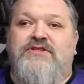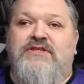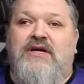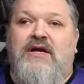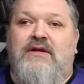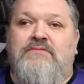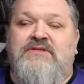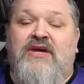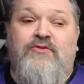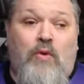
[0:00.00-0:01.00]
the
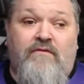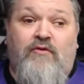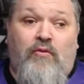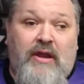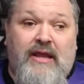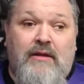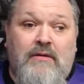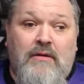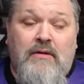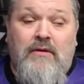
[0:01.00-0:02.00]
Death Corps of Kree,
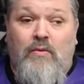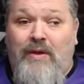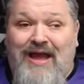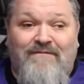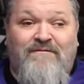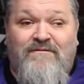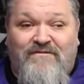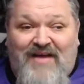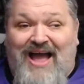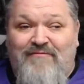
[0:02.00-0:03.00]
we got
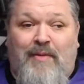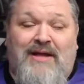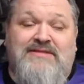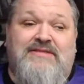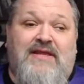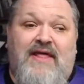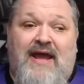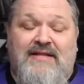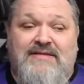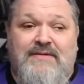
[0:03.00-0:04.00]
5 boxes of
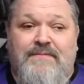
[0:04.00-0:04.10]
that.